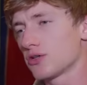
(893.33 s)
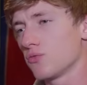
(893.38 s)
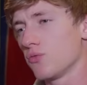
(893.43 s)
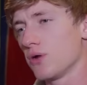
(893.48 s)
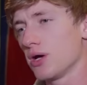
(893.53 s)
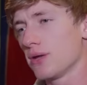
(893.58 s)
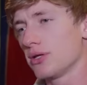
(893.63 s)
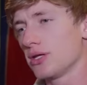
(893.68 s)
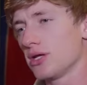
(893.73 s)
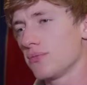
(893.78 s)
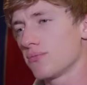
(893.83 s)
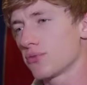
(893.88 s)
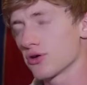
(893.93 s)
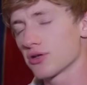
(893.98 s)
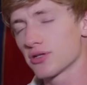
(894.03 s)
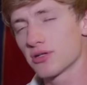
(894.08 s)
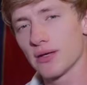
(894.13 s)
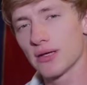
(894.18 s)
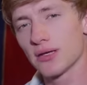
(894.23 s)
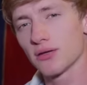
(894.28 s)
women in
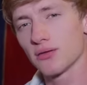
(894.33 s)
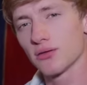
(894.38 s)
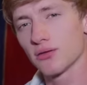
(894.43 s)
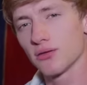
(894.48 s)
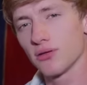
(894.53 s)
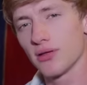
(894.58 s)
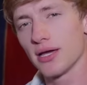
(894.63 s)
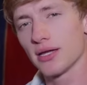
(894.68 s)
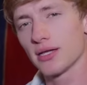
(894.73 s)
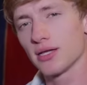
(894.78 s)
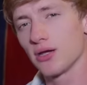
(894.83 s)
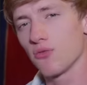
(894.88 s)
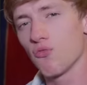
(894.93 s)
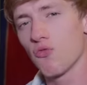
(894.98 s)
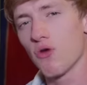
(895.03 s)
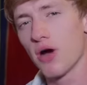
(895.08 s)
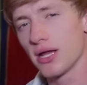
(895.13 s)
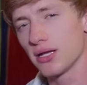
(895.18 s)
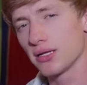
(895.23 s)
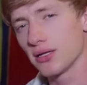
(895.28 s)
particular liking
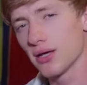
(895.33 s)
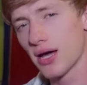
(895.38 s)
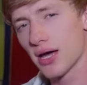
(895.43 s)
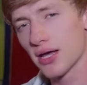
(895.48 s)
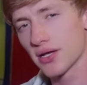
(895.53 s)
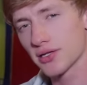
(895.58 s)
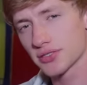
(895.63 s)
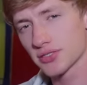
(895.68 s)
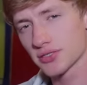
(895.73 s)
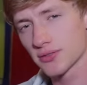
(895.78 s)
white guys.